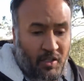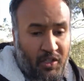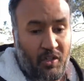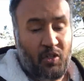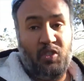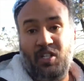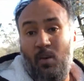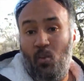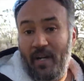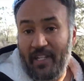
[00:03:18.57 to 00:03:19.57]
you know, you saw
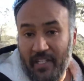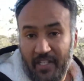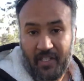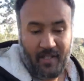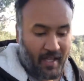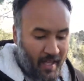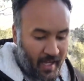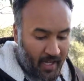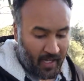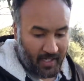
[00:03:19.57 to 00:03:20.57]
them one year
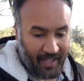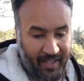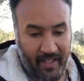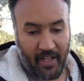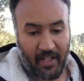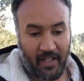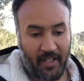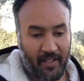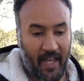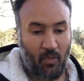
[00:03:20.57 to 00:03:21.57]
and they're
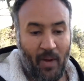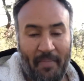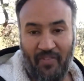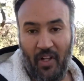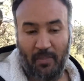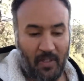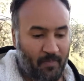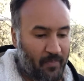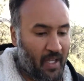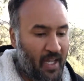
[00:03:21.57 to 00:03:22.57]
that web developer,
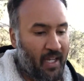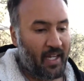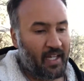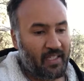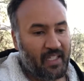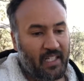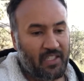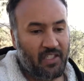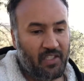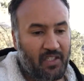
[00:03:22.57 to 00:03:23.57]
and the next
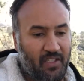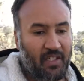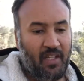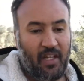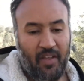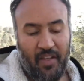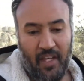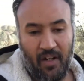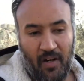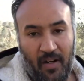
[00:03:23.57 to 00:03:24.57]
year
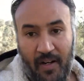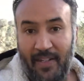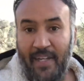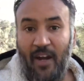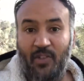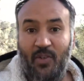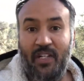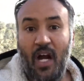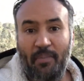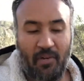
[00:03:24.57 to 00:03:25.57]
they are now doing
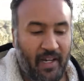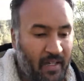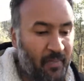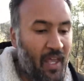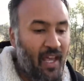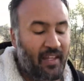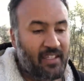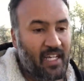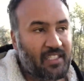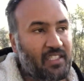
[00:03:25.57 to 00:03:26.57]
copywriting, and the
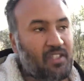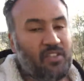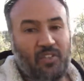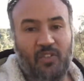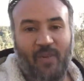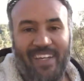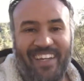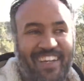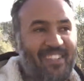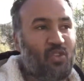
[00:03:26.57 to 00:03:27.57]
next year they're doing
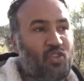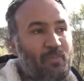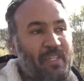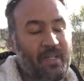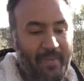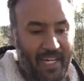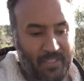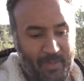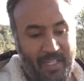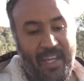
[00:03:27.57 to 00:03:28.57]
social media
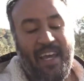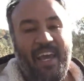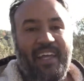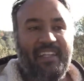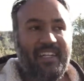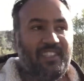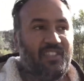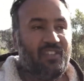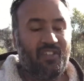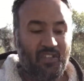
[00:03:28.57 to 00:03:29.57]
management, and the next
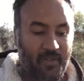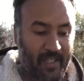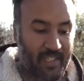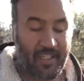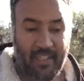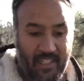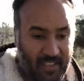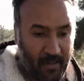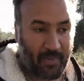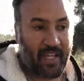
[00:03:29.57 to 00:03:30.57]
year they're doing
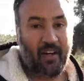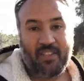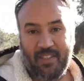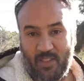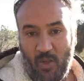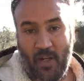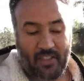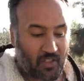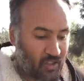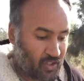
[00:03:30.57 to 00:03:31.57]
something else, and so on
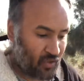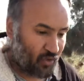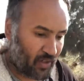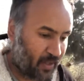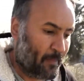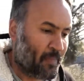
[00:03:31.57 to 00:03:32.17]
and so forth.